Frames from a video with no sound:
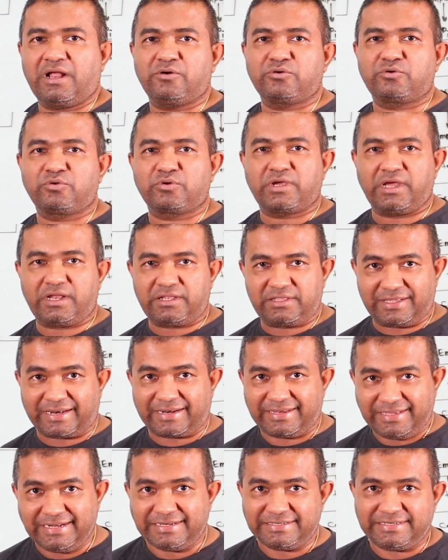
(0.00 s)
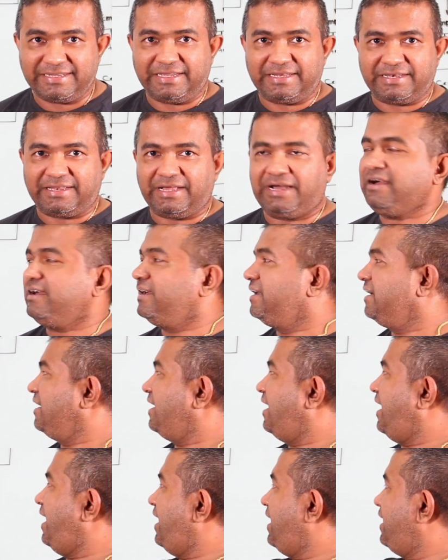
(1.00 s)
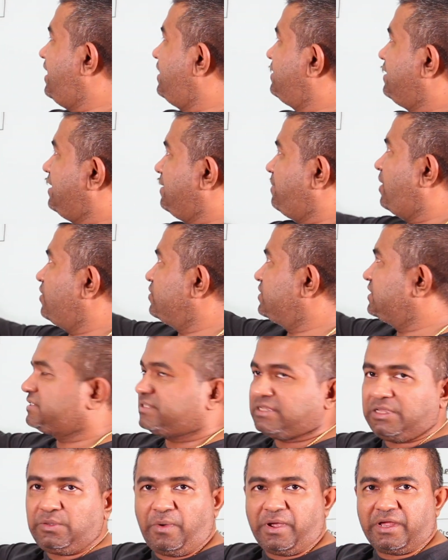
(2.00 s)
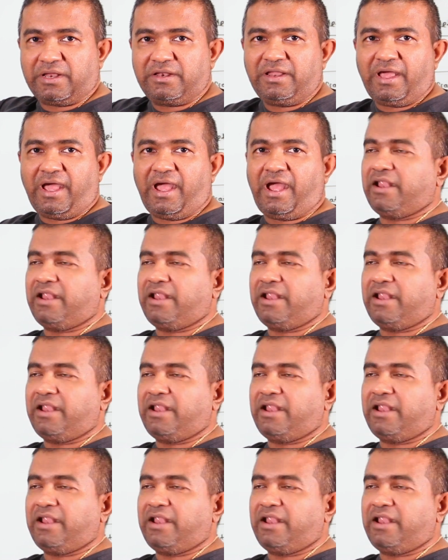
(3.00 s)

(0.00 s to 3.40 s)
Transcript: cloud to get the real data and about this event